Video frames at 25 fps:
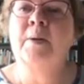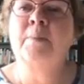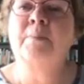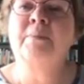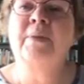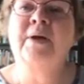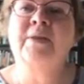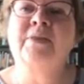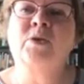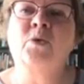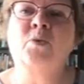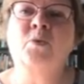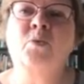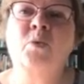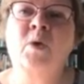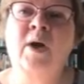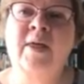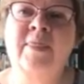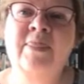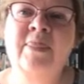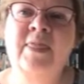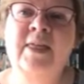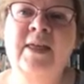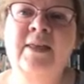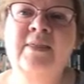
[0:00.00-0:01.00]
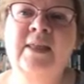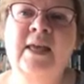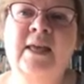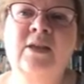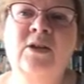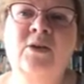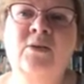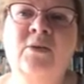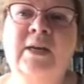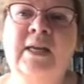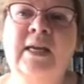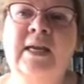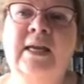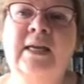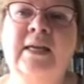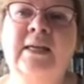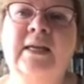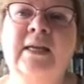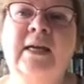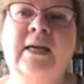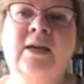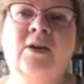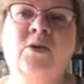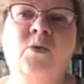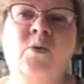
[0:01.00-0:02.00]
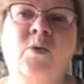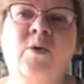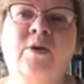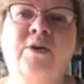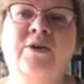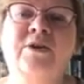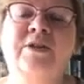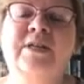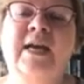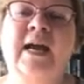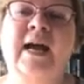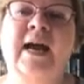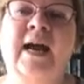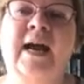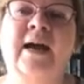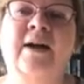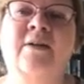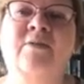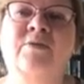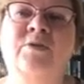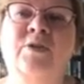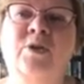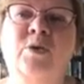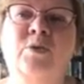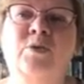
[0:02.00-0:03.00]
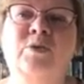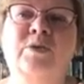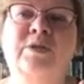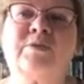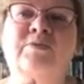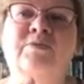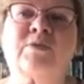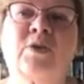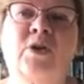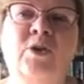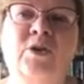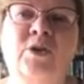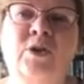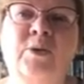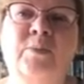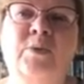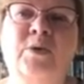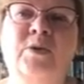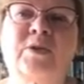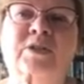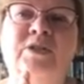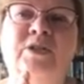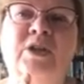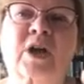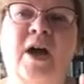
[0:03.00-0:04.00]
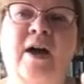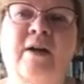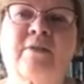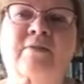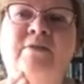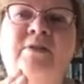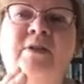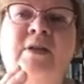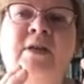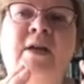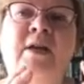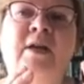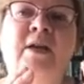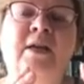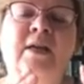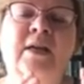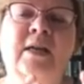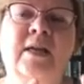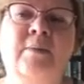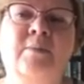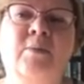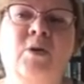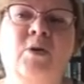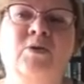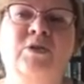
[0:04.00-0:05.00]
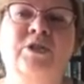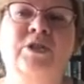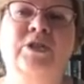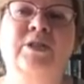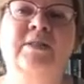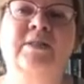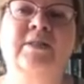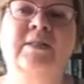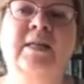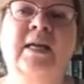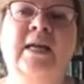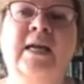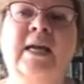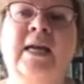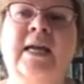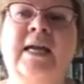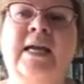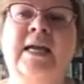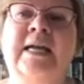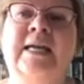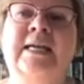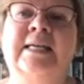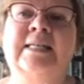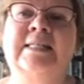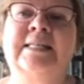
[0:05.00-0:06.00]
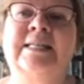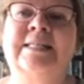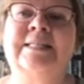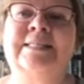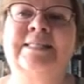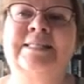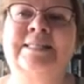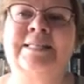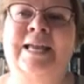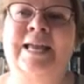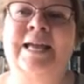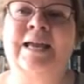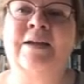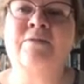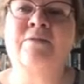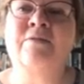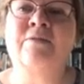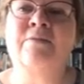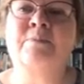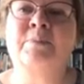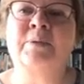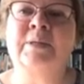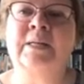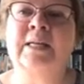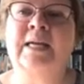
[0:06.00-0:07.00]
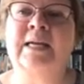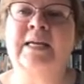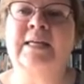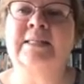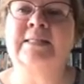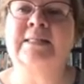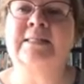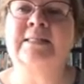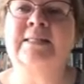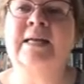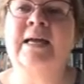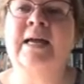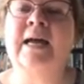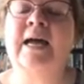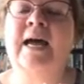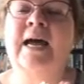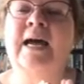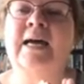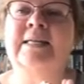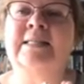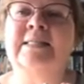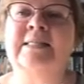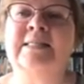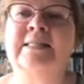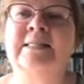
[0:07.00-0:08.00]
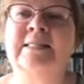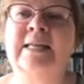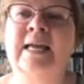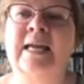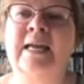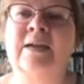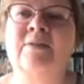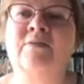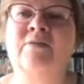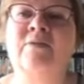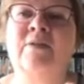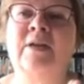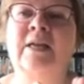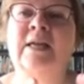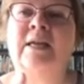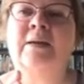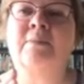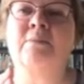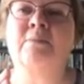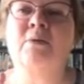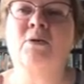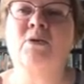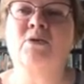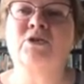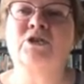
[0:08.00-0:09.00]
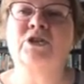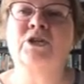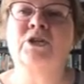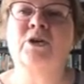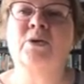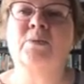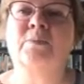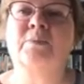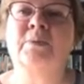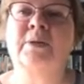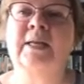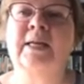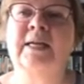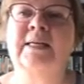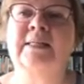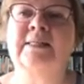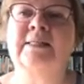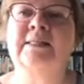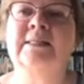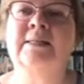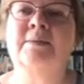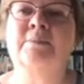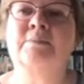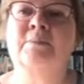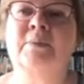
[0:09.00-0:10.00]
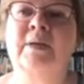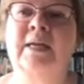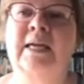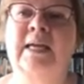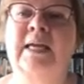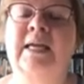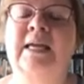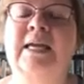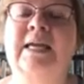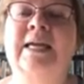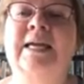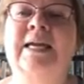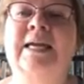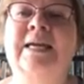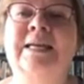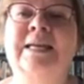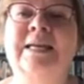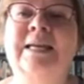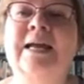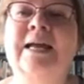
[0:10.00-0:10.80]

But the one thing that you need in order to have those vulnerable, soft emotions is a safe place, a safe emotional place to be in